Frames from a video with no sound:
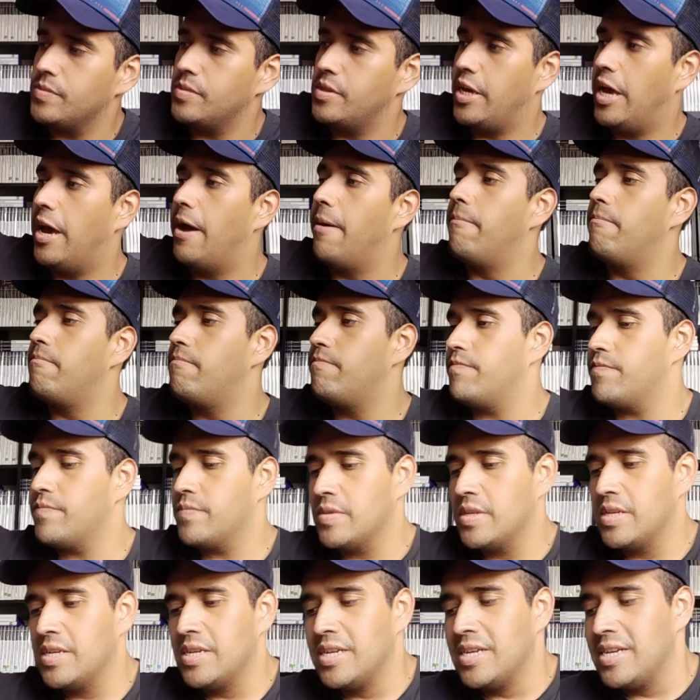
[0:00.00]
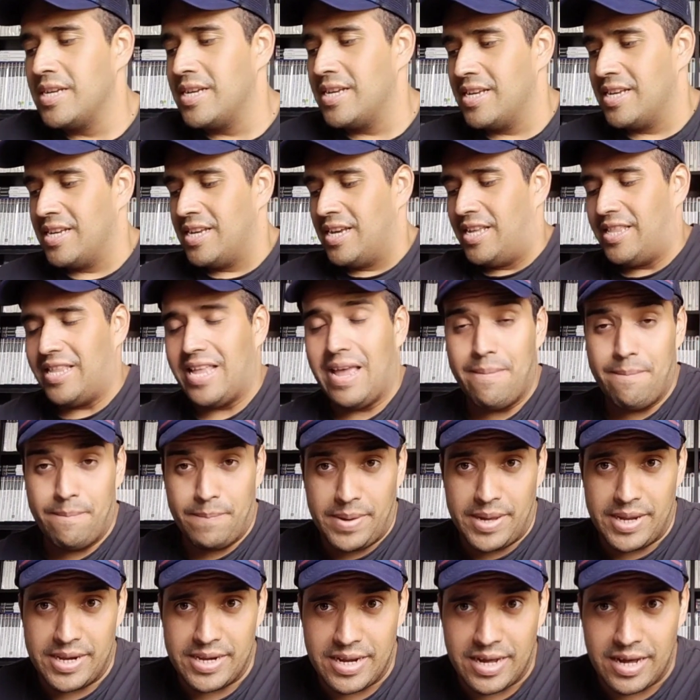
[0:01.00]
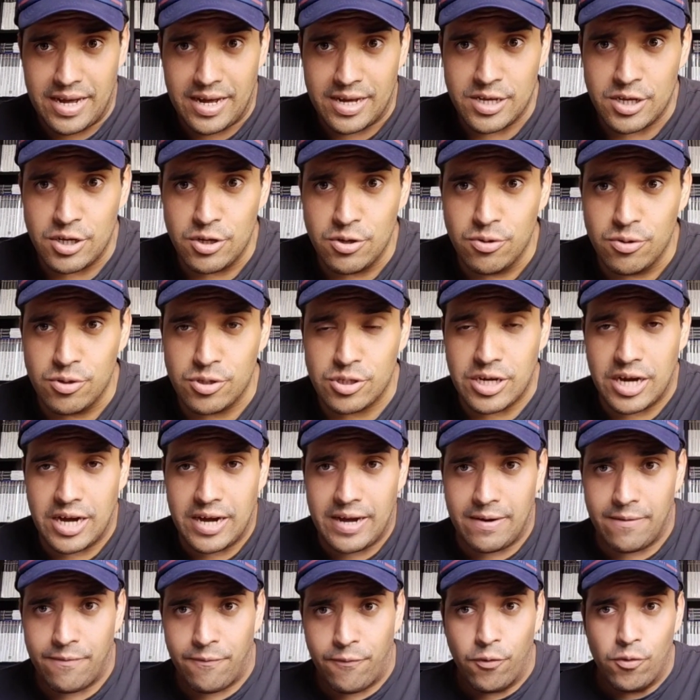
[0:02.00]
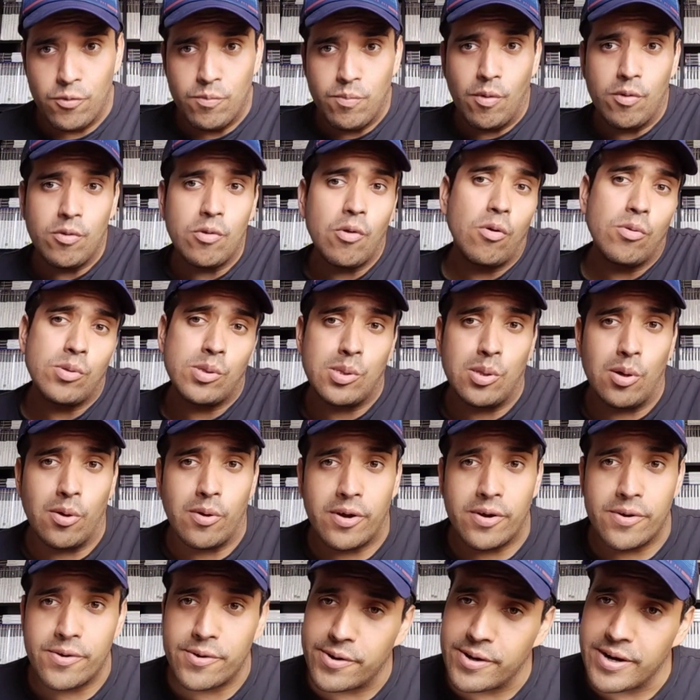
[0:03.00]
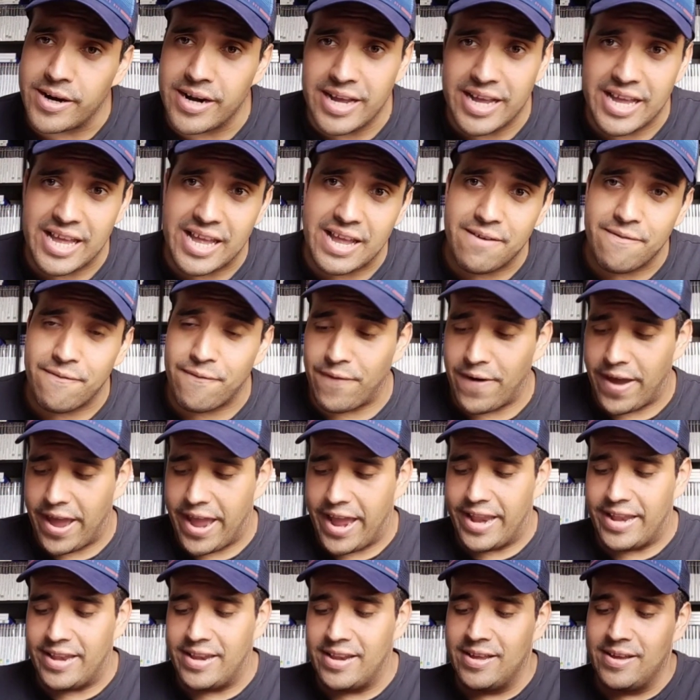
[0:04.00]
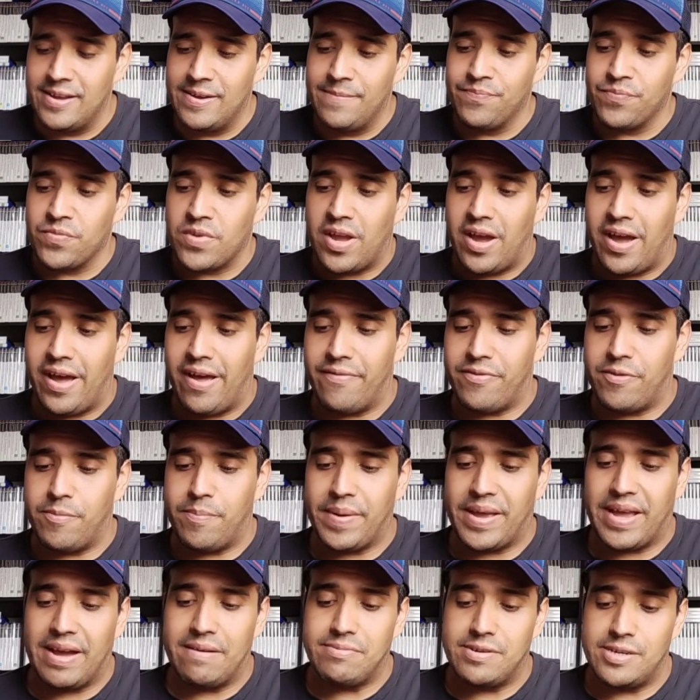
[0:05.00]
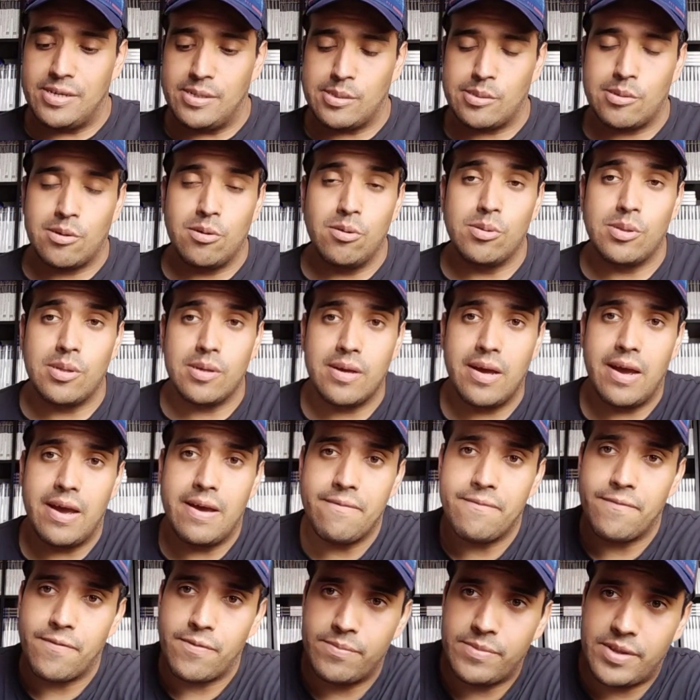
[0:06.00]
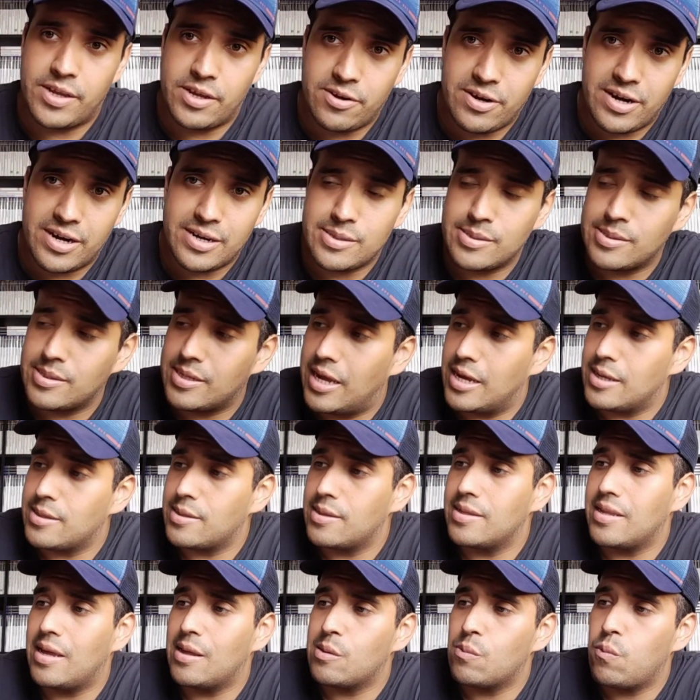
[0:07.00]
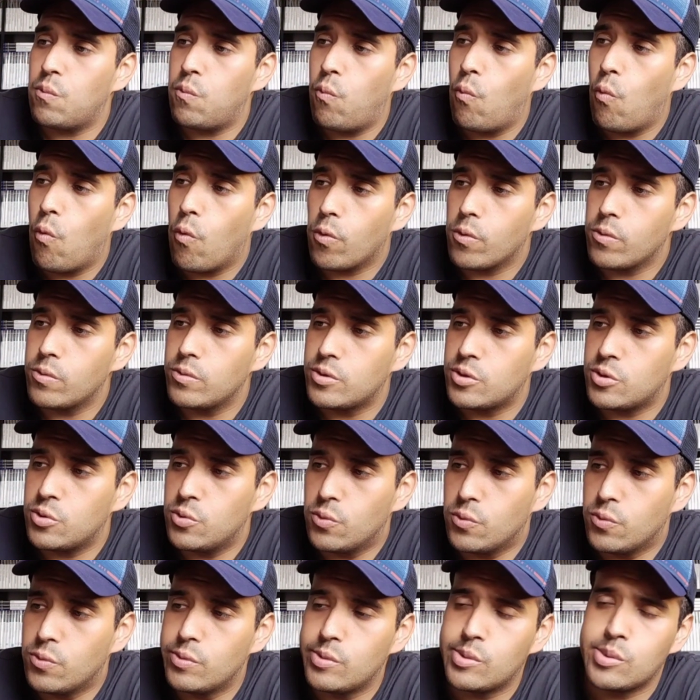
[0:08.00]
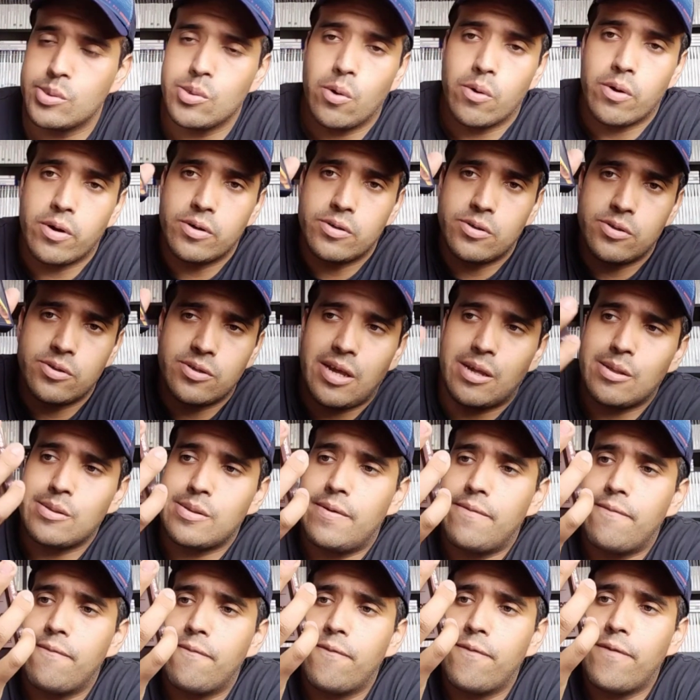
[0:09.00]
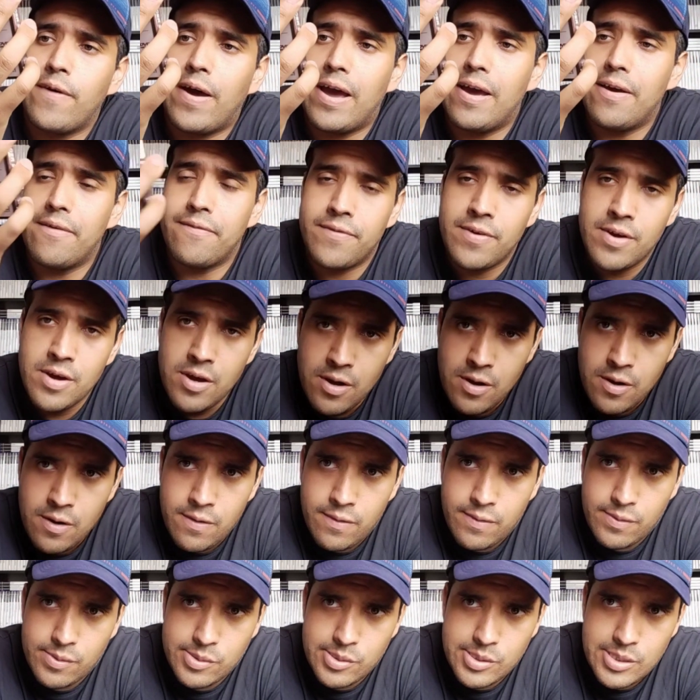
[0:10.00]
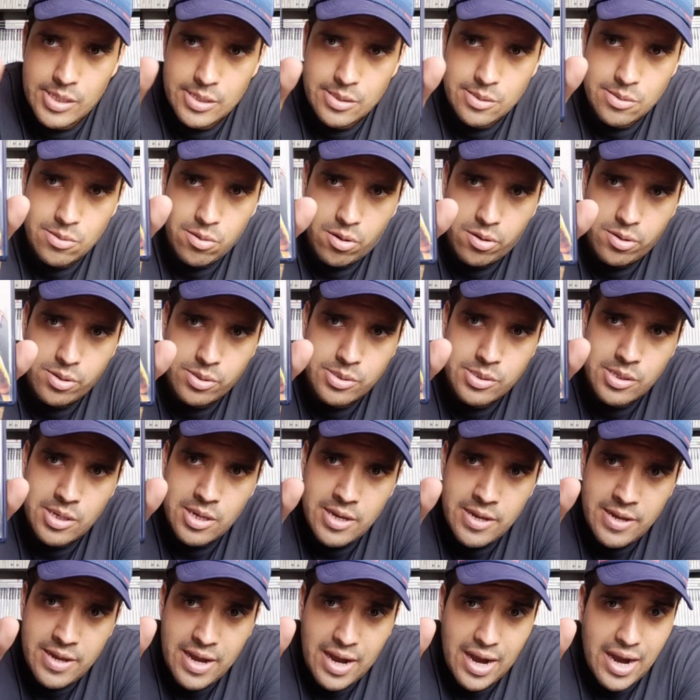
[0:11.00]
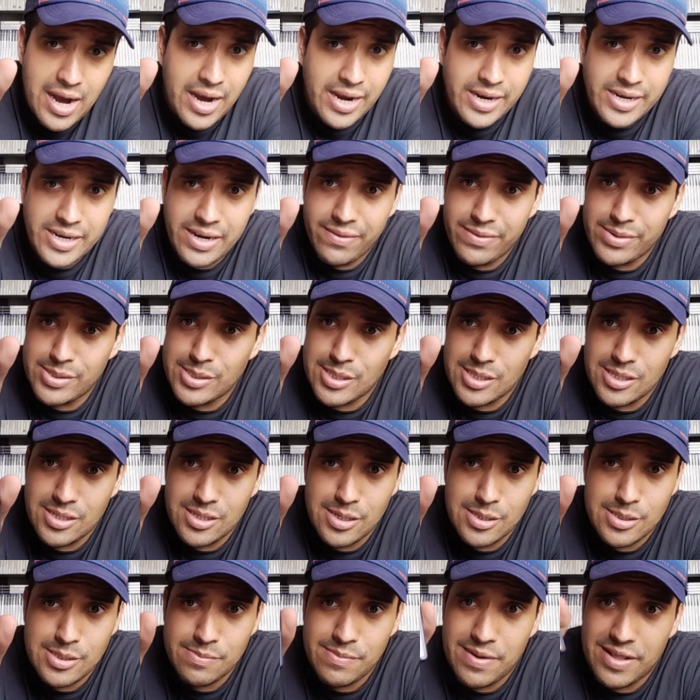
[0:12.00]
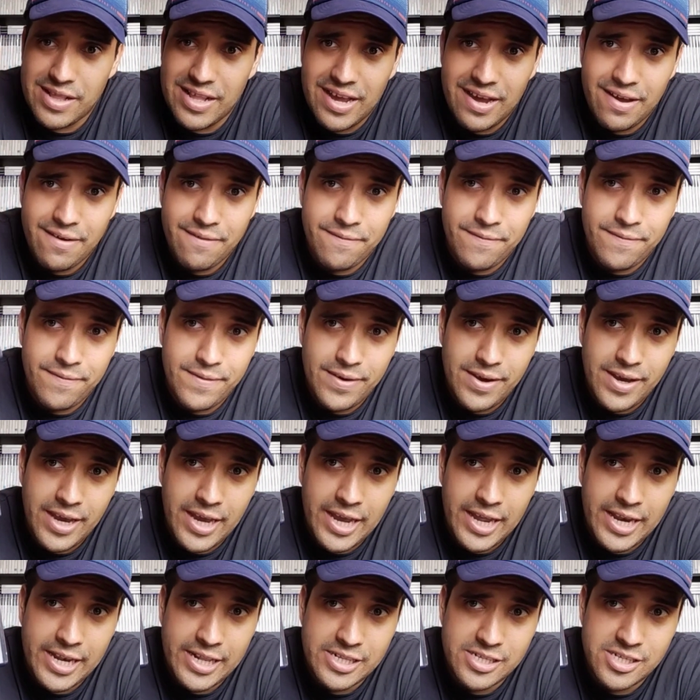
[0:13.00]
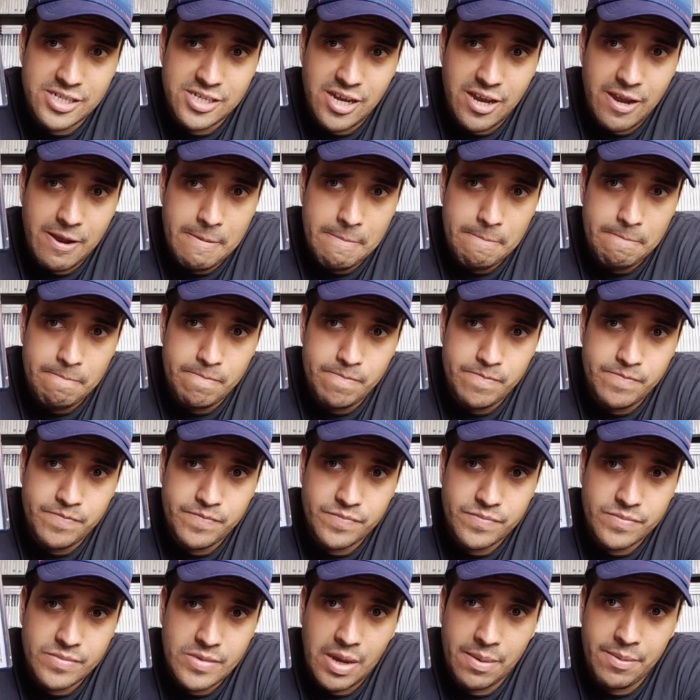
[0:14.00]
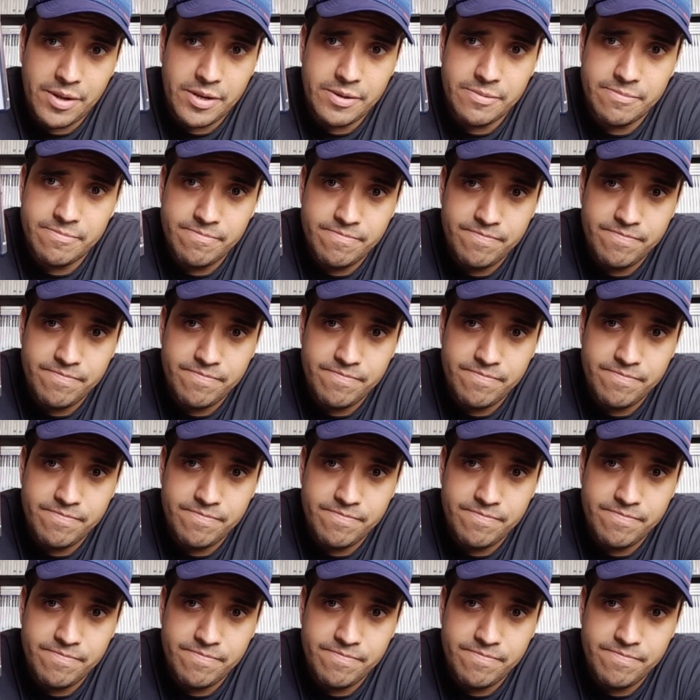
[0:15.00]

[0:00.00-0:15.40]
Yeah. Then being a huge football or soccer fan, I have to pick up an exclusive game from the United States, and that's World Tour Soccer 2005 for $6. I never seen this in my life, and I mean,